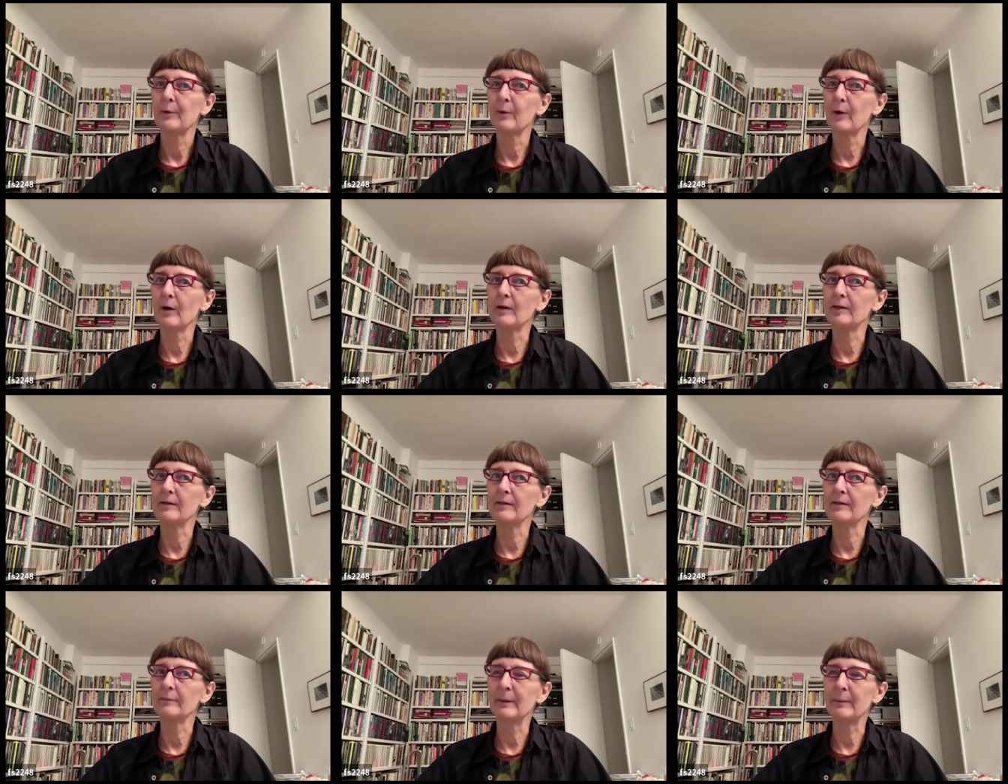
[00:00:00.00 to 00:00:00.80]

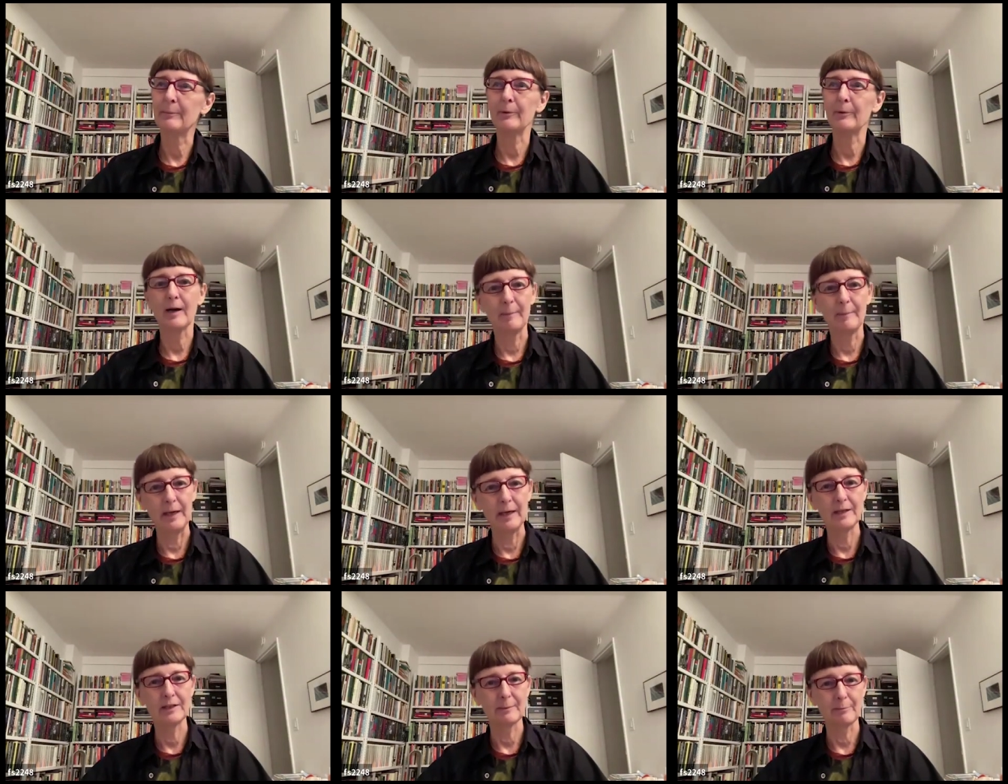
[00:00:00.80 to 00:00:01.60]
what people come
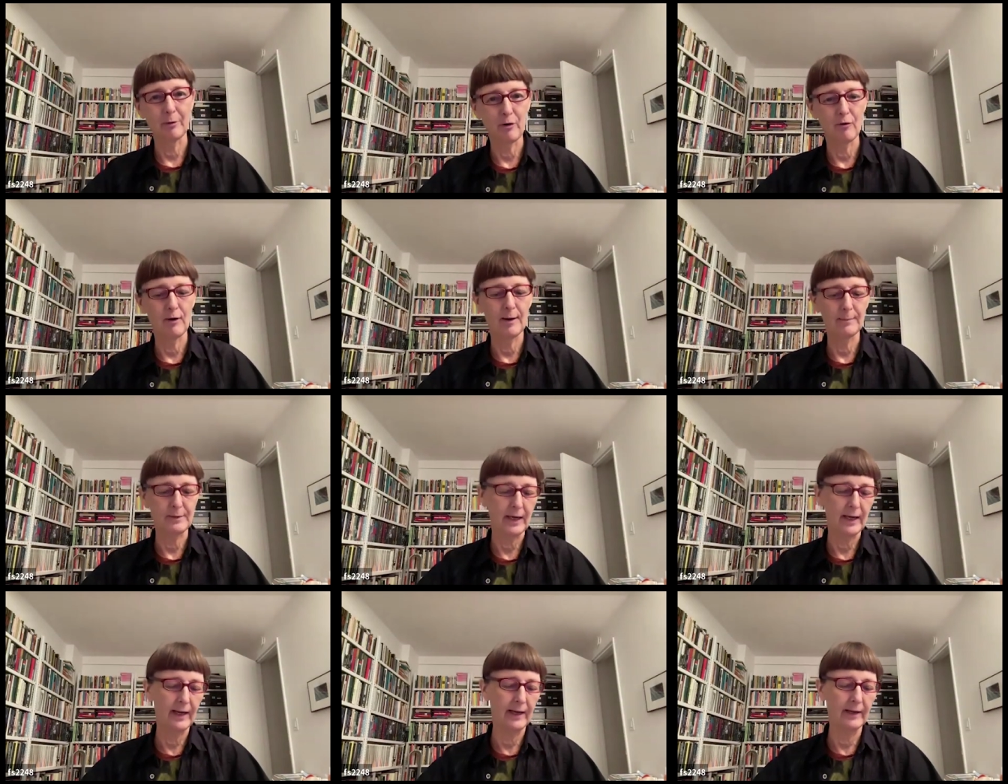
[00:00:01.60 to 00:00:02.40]
into the program
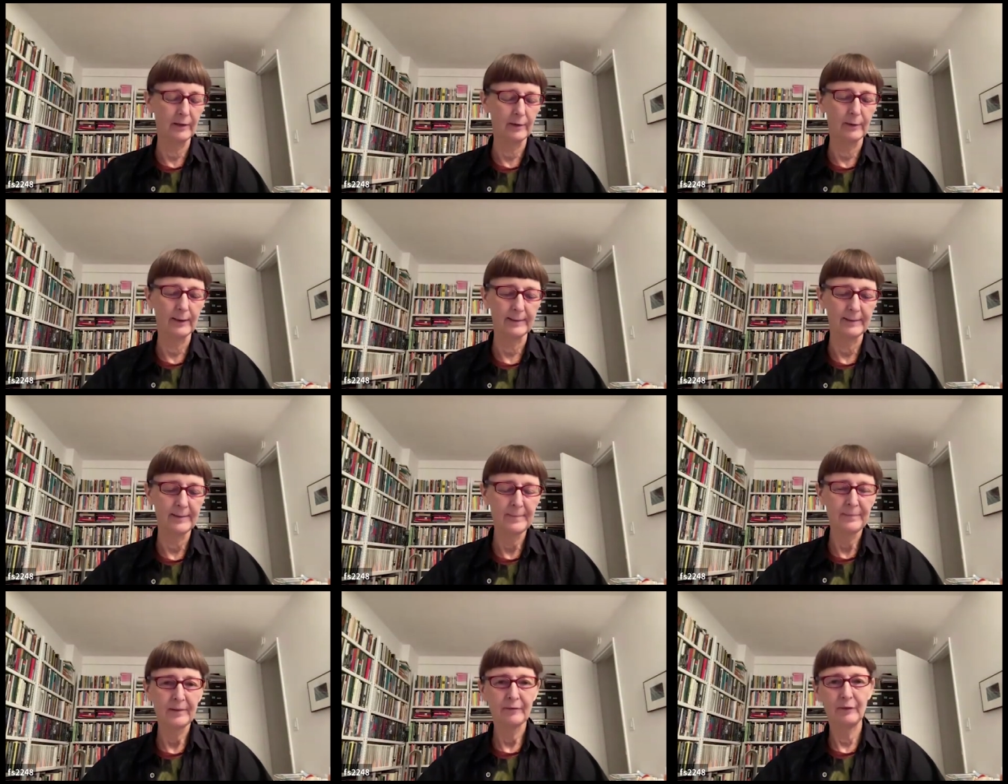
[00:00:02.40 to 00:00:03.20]
saying, you know, I
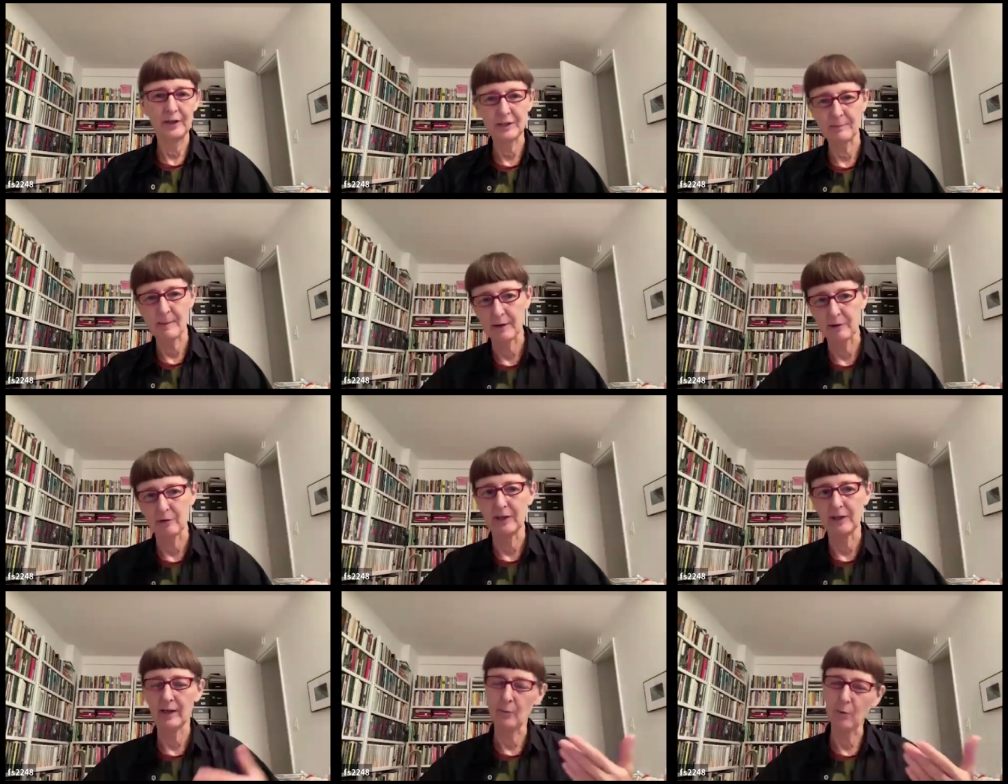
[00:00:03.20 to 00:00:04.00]
finished my
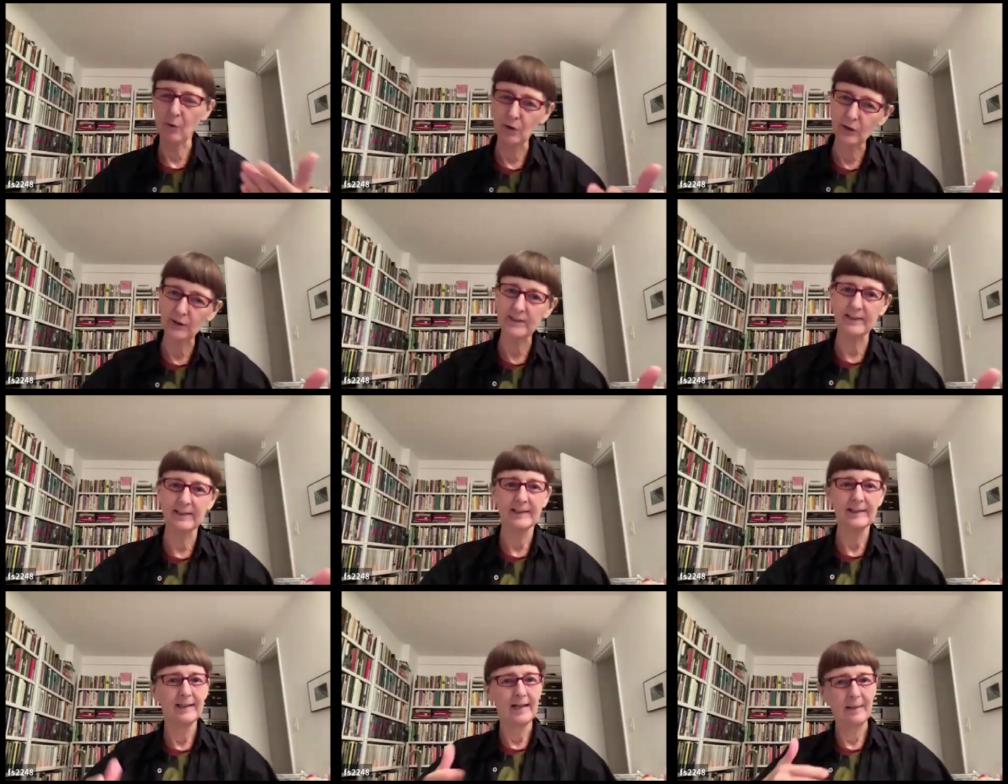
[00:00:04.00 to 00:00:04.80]
degree, I worked,
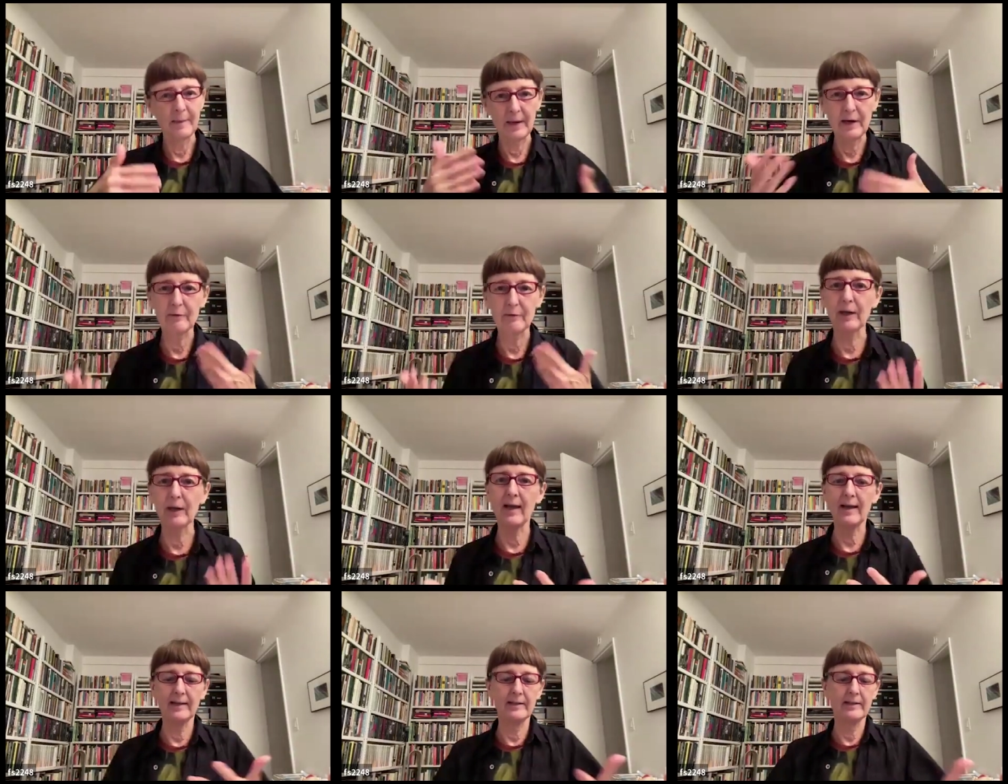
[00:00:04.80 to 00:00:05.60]
and then I
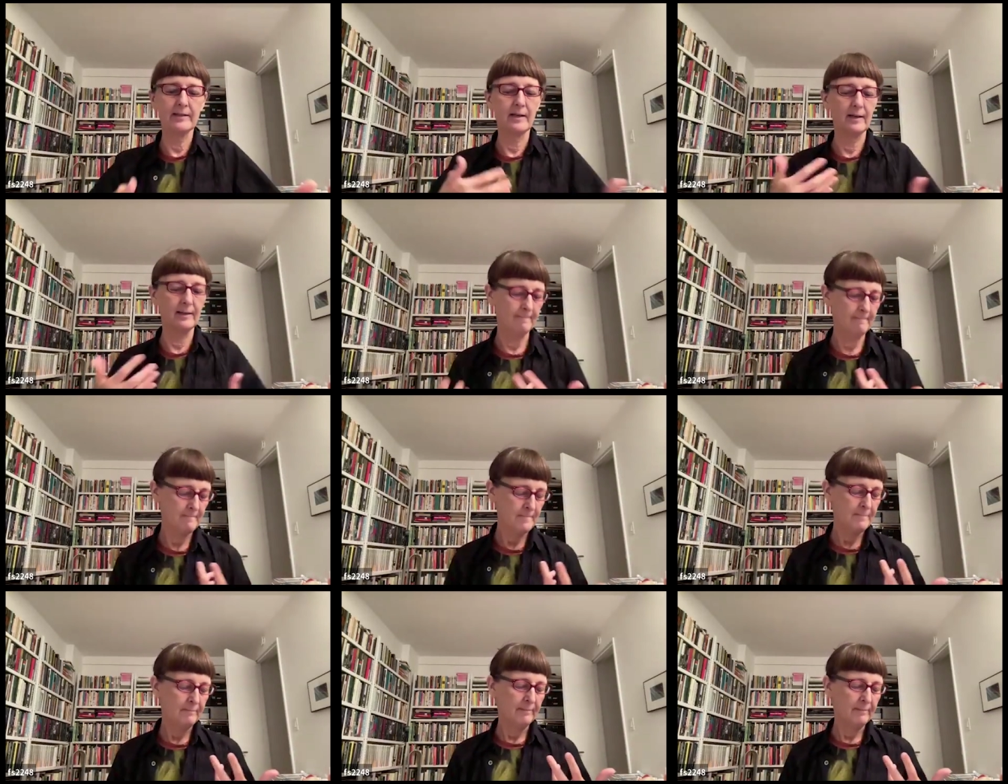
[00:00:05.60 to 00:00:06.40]
realized that
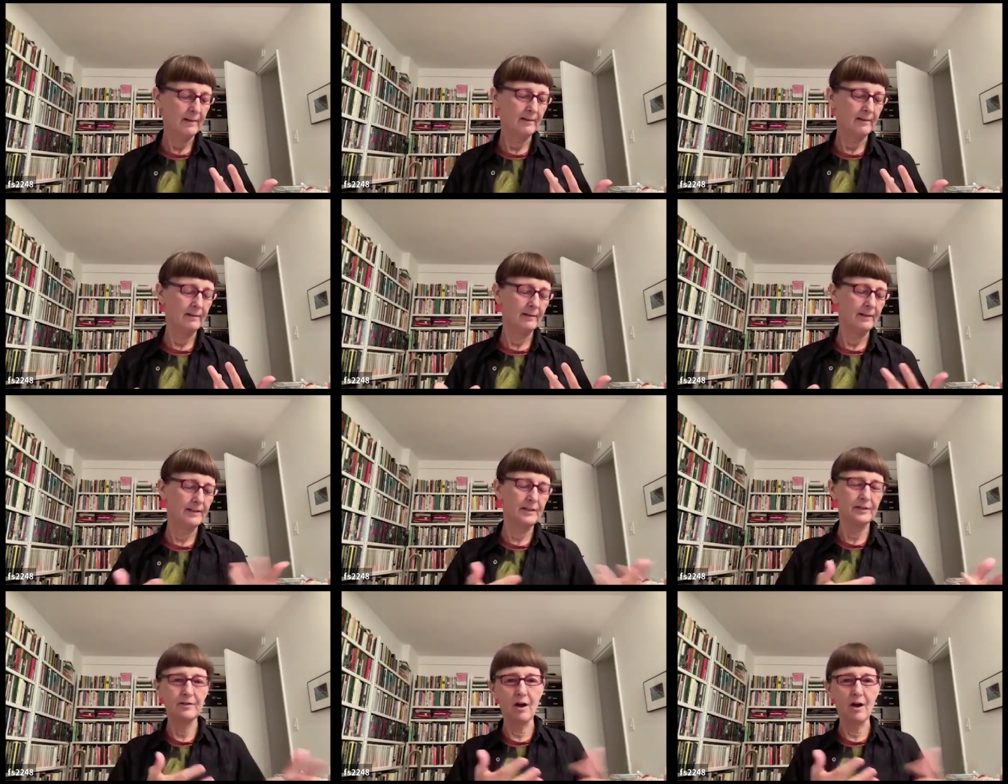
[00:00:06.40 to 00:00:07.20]

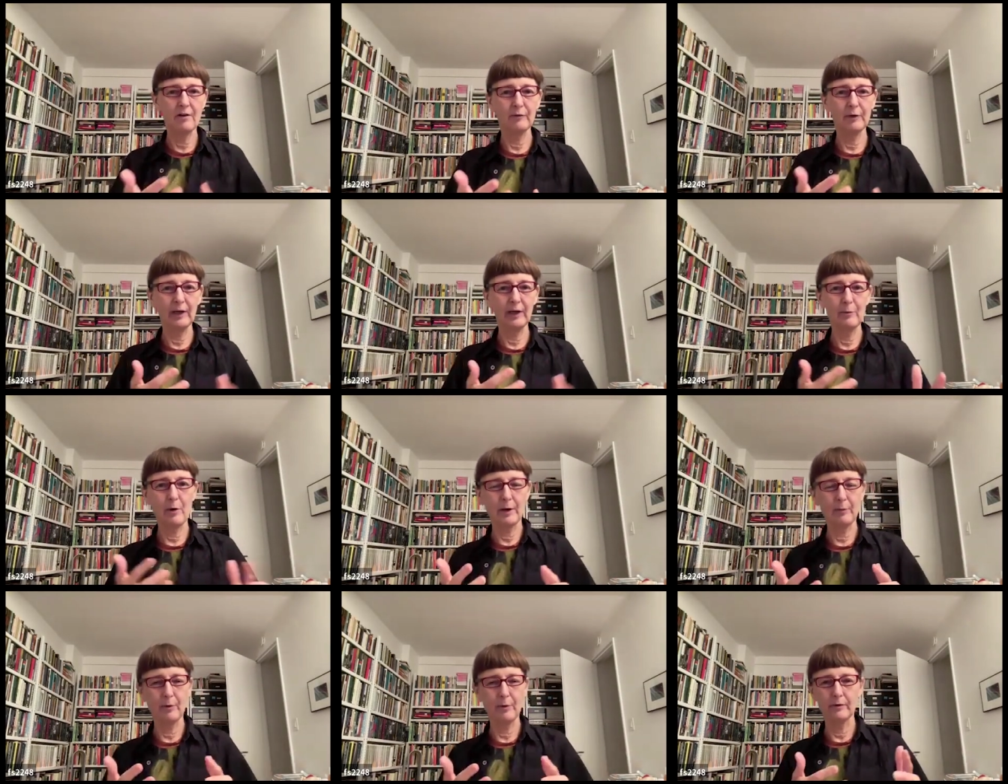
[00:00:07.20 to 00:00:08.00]
this is not really
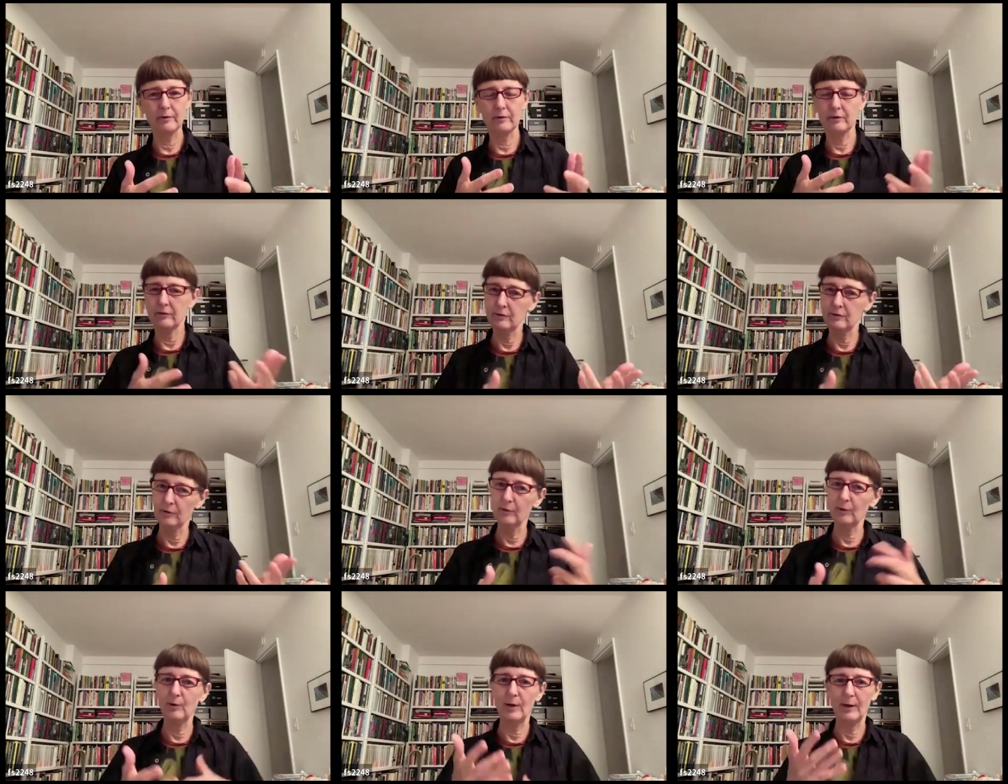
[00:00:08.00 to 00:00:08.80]
what I want to
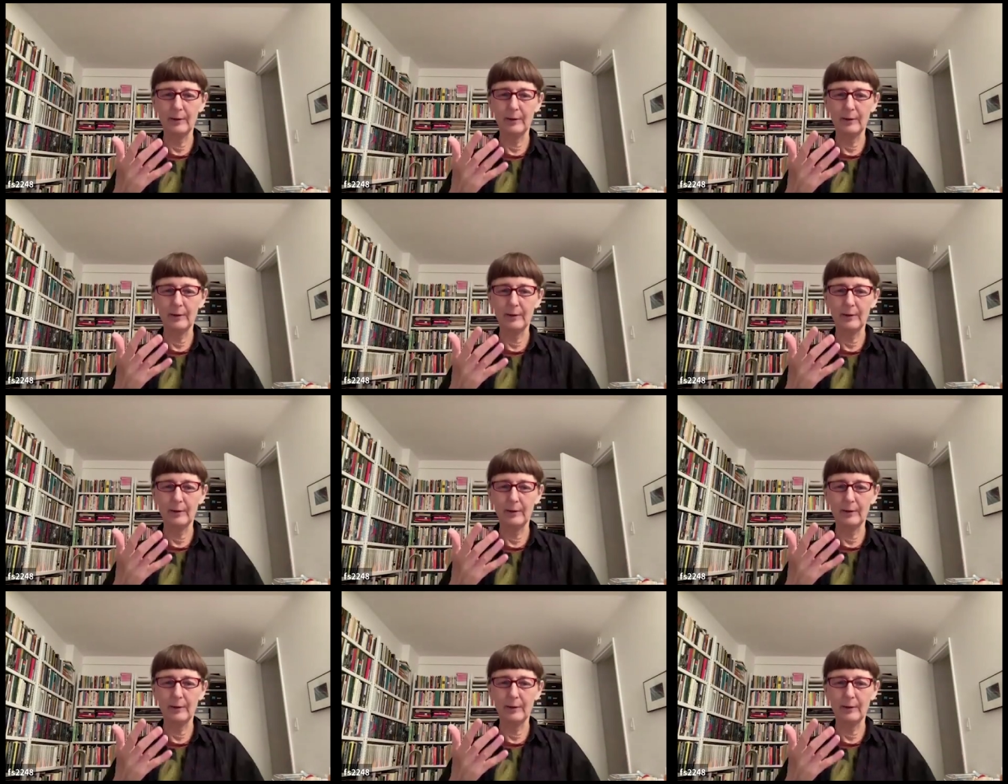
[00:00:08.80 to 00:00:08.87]
do.